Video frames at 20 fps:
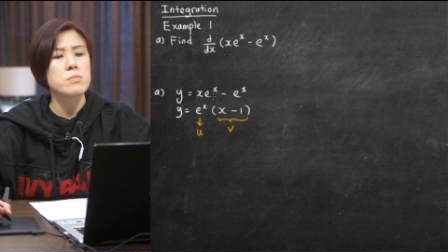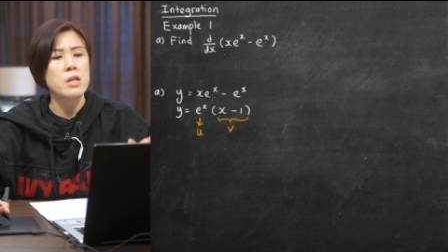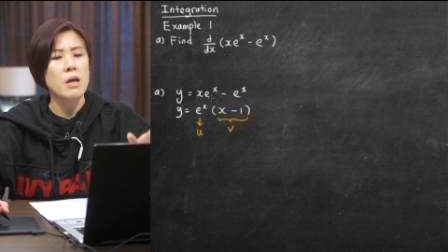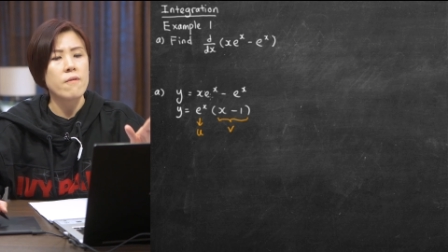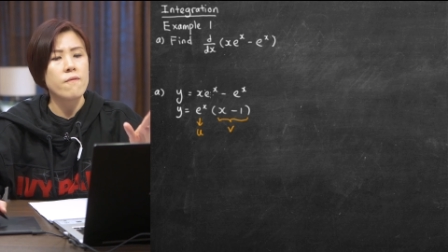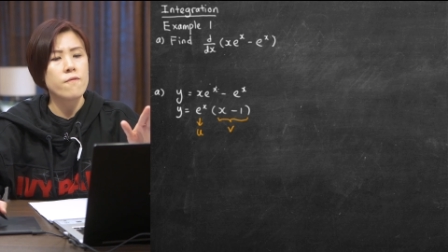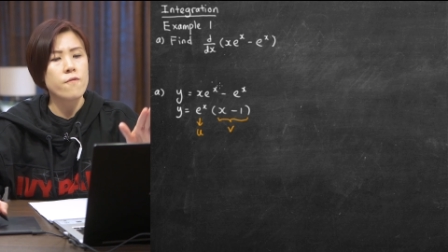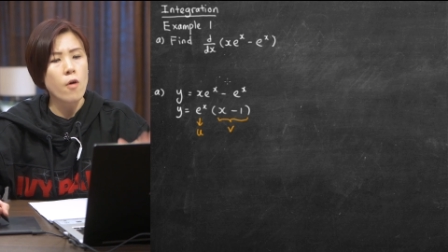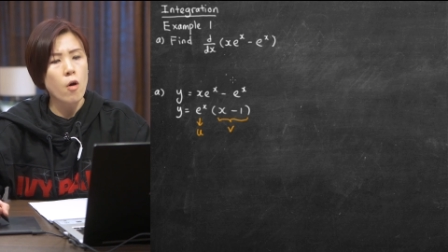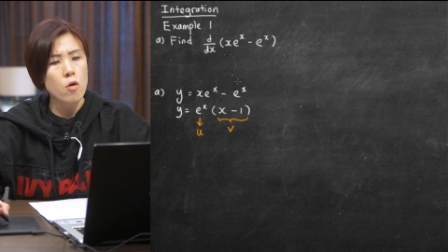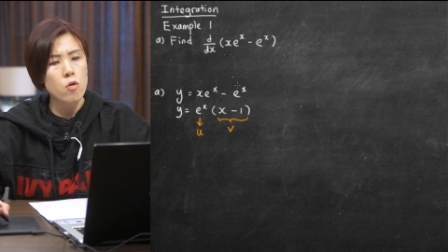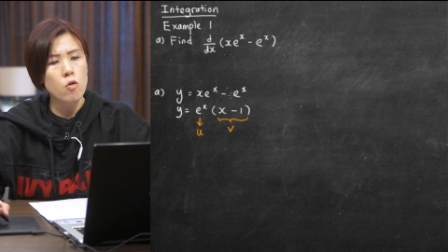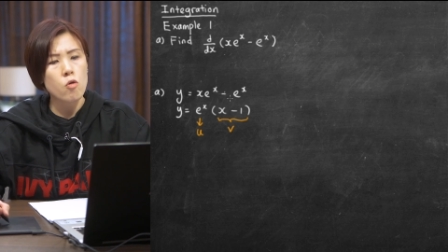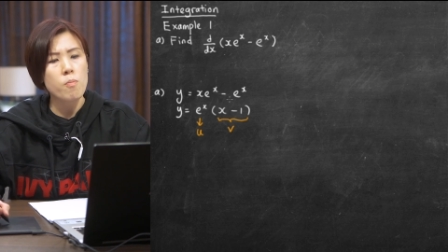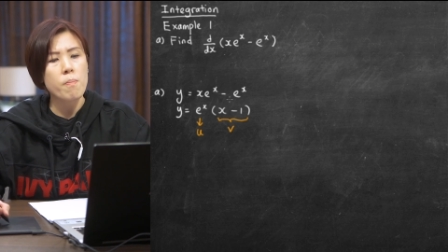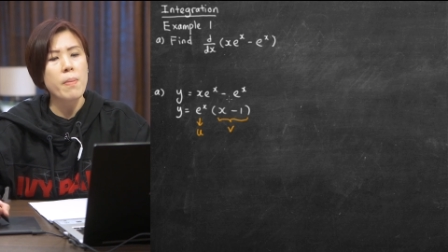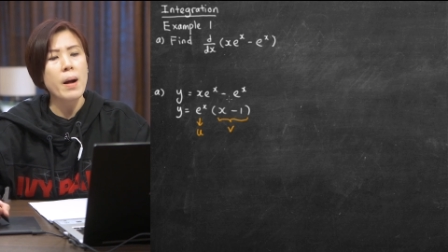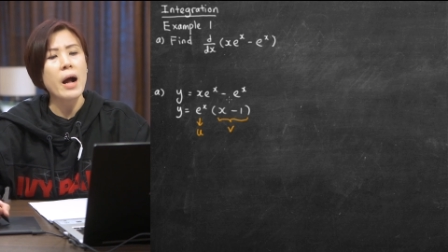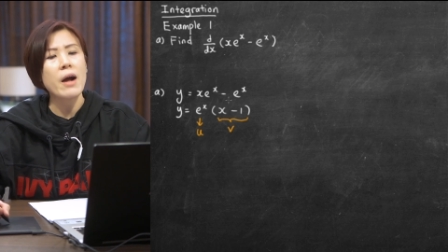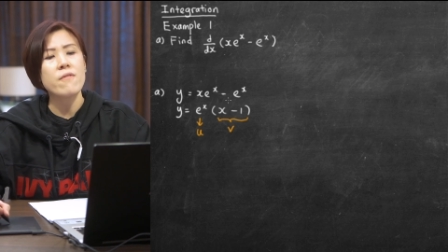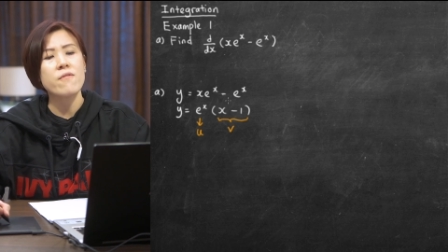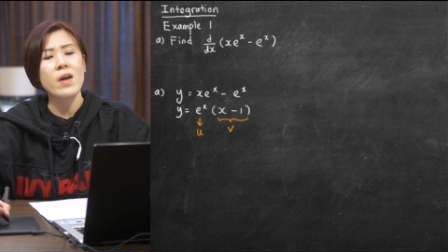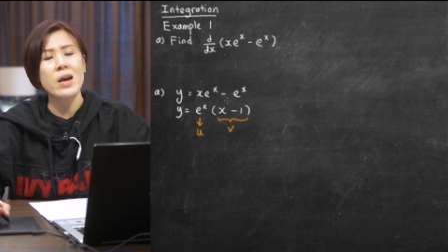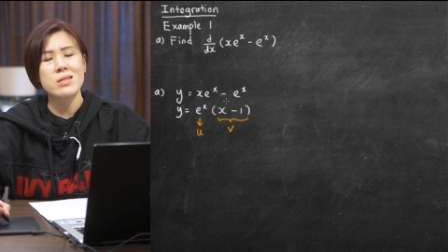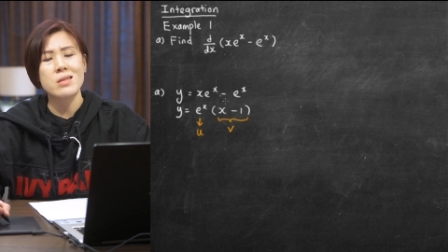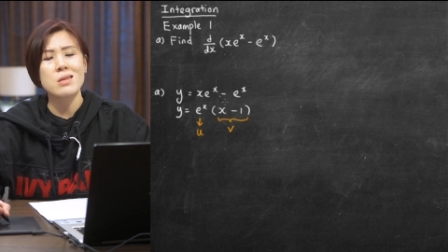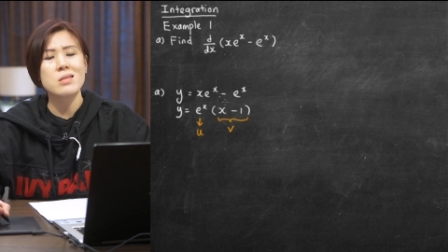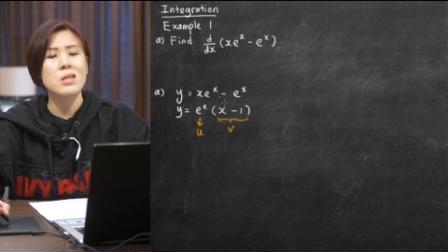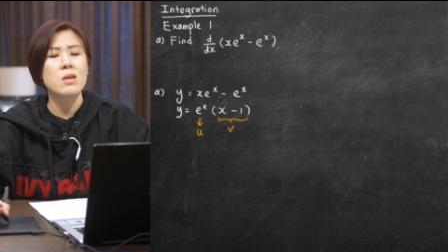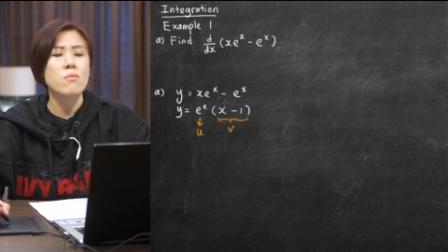then followed by
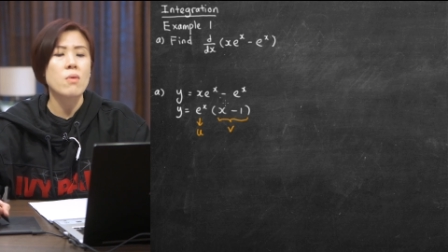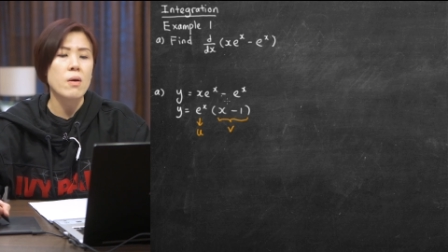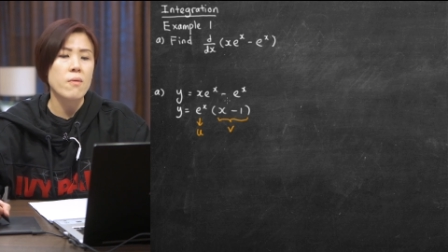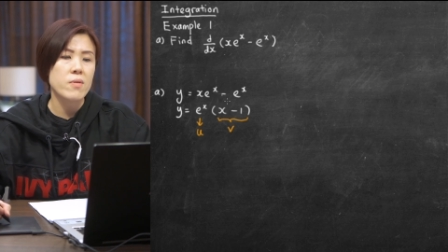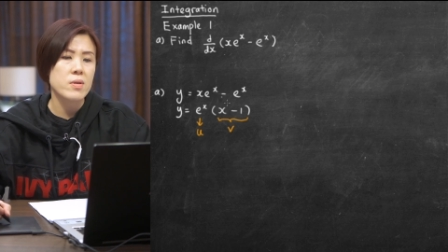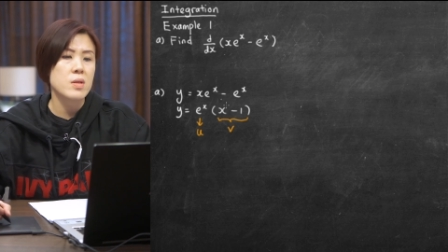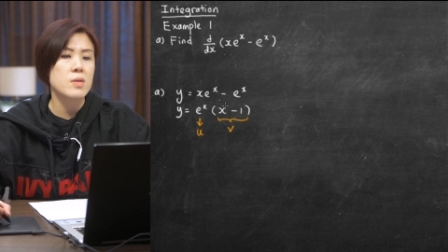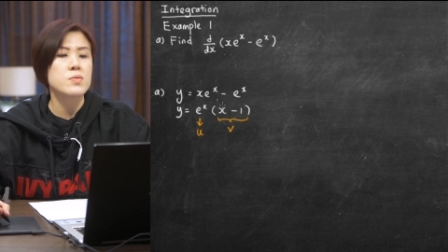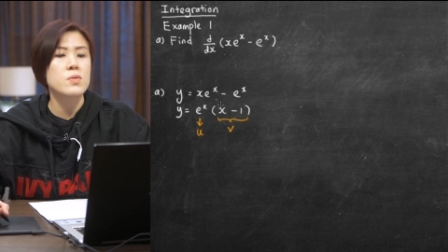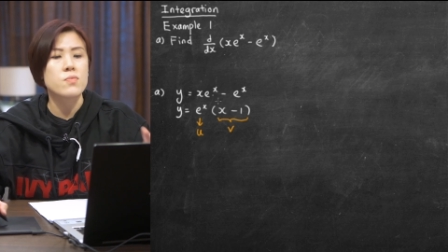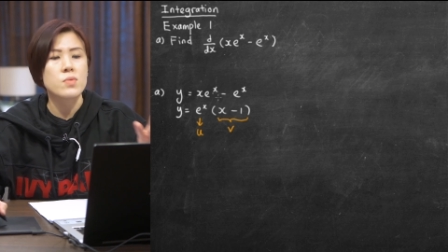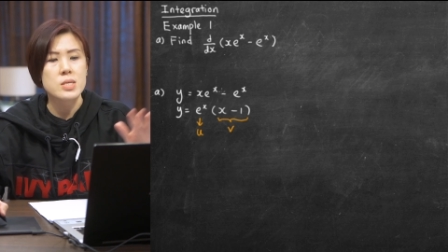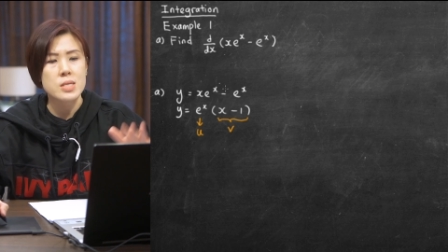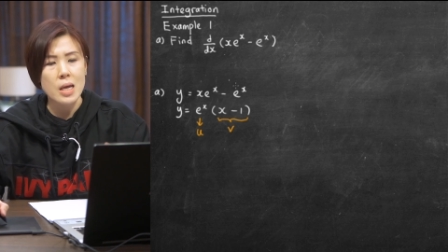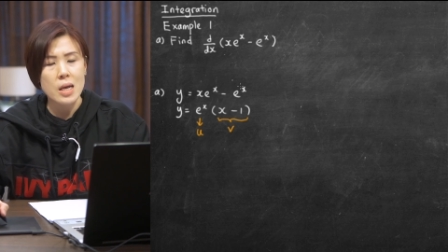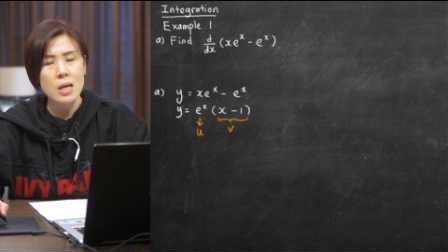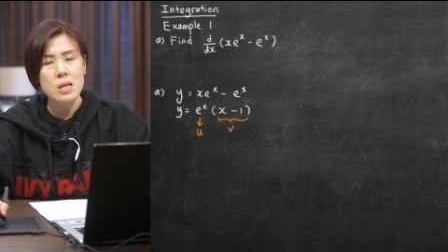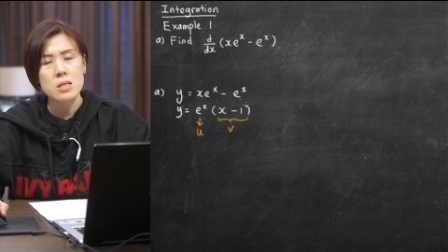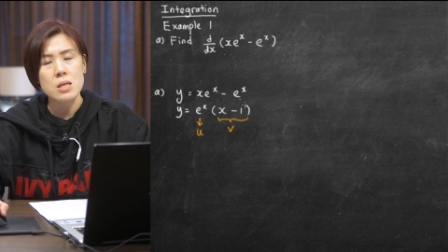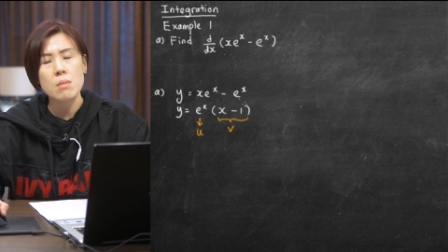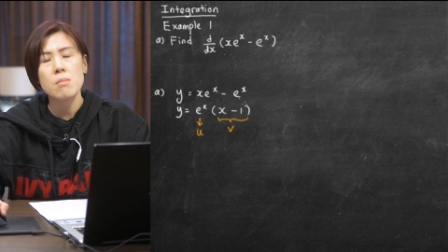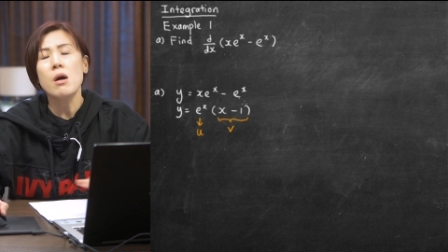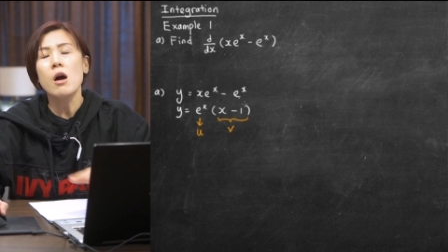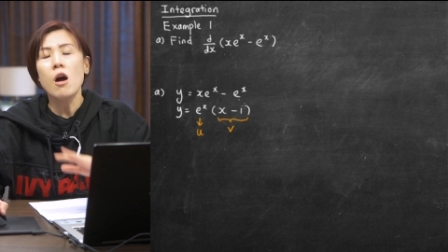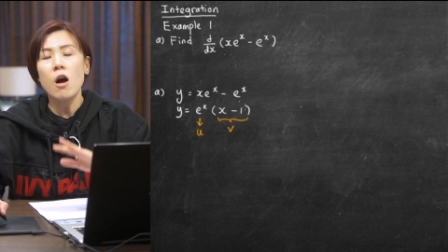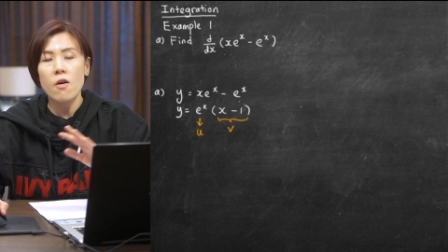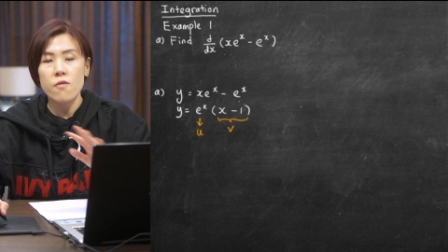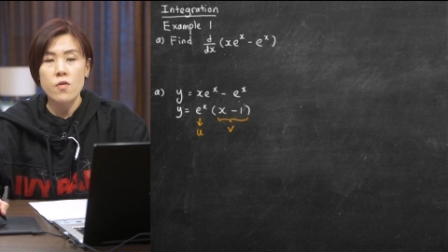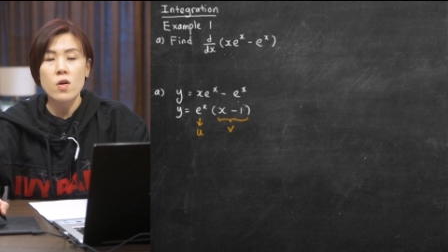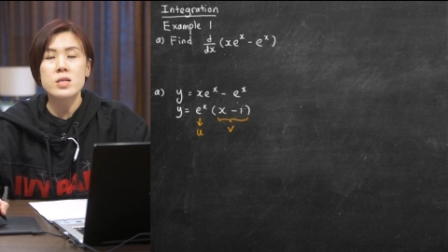finding derivatives of the second term,
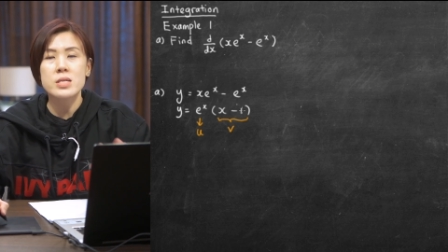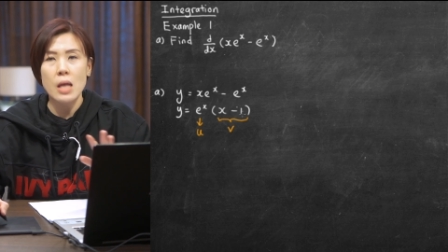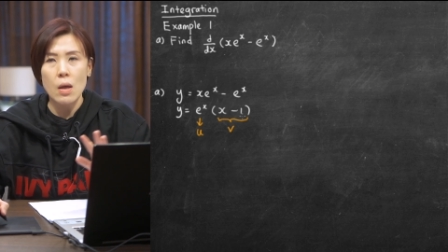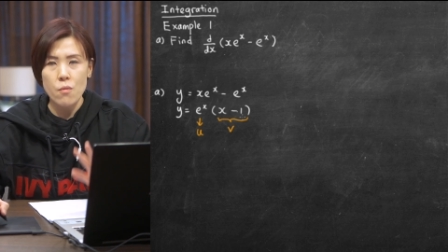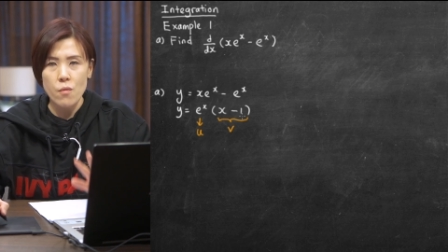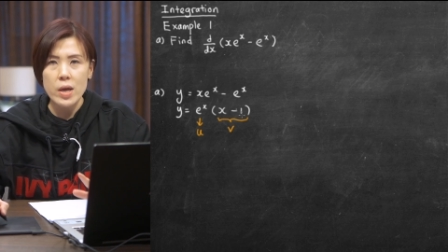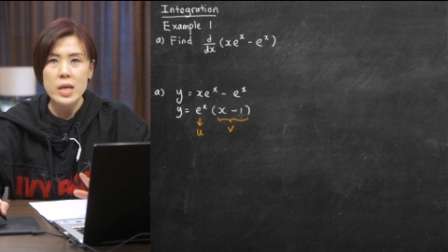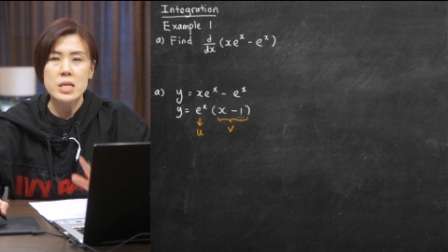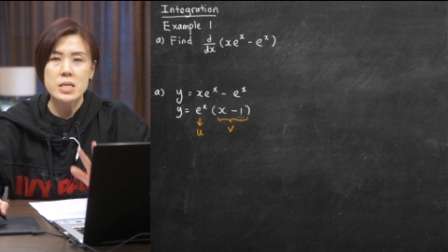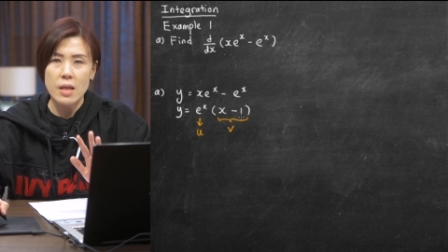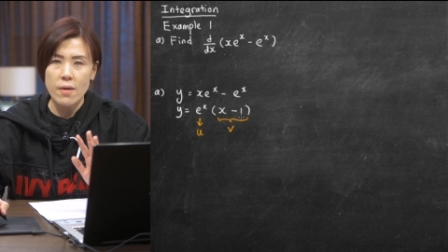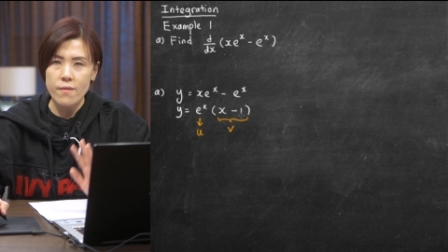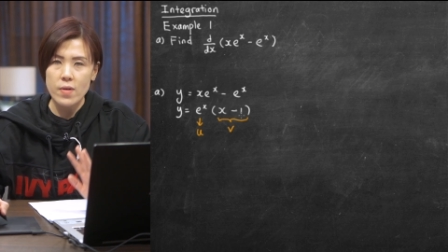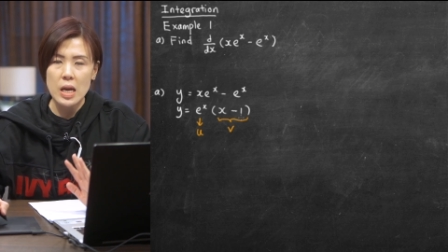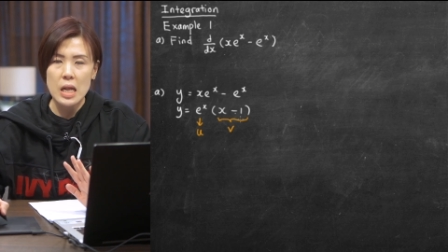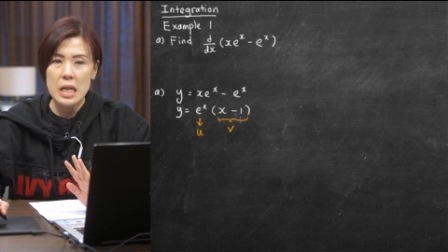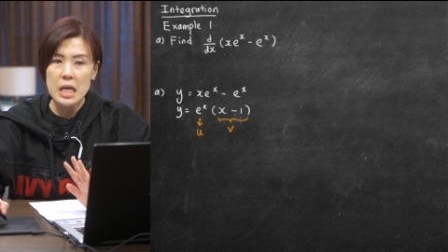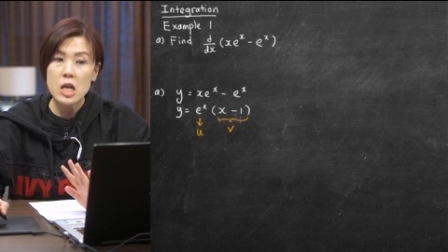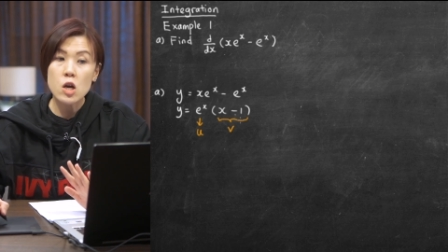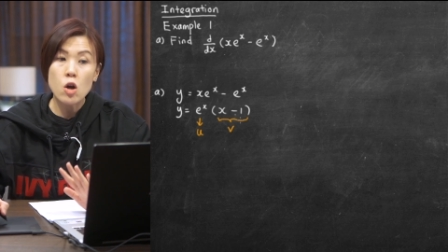of course, that way is definitely